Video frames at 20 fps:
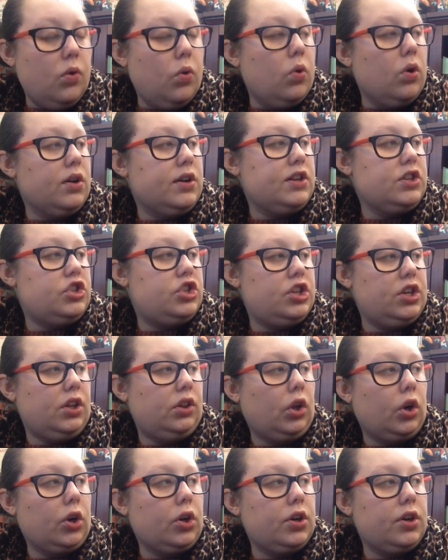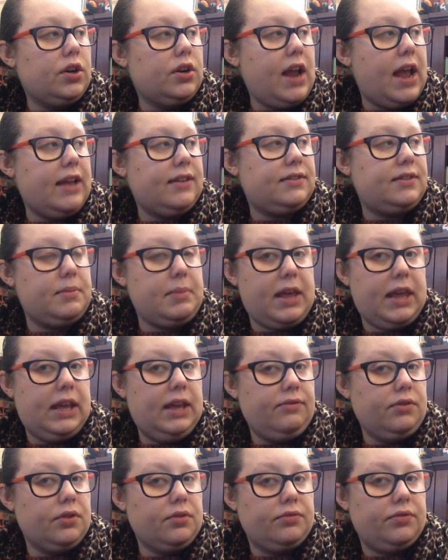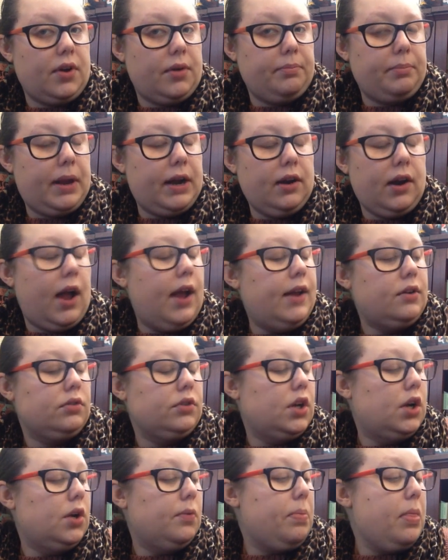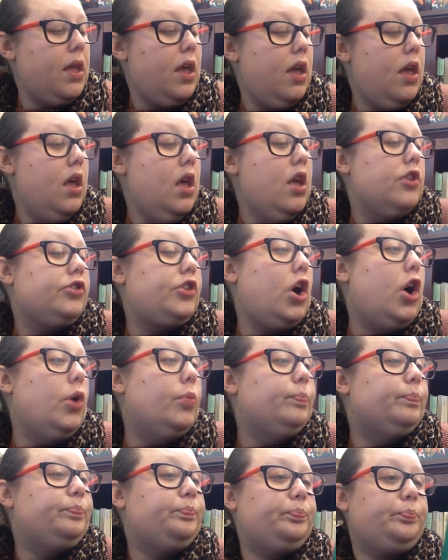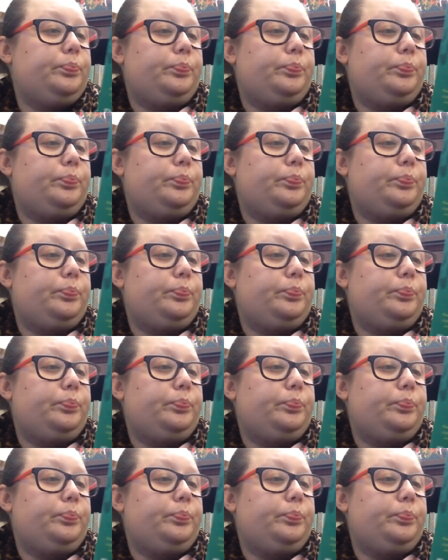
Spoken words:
Or did she learn nasty behavior from parents? I don't know. So,